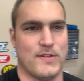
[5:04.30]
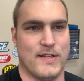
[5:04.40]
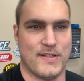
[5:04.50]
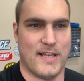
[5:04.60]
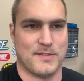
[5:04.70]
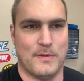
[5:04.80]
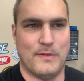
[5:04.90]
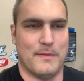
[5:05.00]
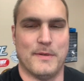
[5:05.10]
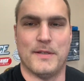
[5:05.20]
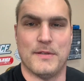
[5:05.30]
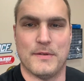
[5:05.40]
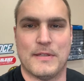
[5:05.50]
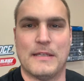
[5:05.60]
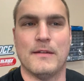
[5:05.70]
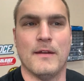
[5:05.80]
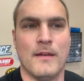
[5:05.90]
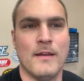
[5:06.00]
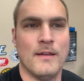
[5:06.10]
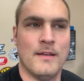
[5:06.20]
has asked me what I'm gonna do with it.
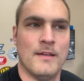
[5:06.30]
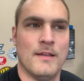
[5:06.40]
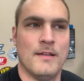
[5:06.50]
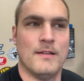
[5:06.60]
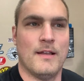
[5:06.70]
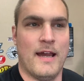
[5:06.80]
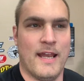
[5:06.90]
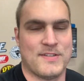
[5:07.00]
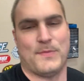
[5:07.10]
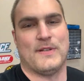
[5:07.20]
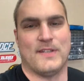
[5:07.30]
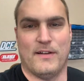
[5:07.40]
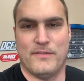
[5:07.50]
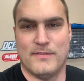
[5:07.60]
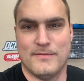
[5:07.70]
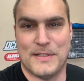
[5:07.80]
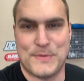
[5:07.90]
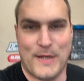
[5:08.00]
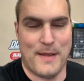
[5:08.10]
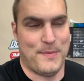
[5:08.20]
I asked myself, that's
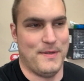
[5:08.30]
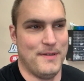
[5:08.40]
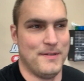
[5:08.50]
what happened.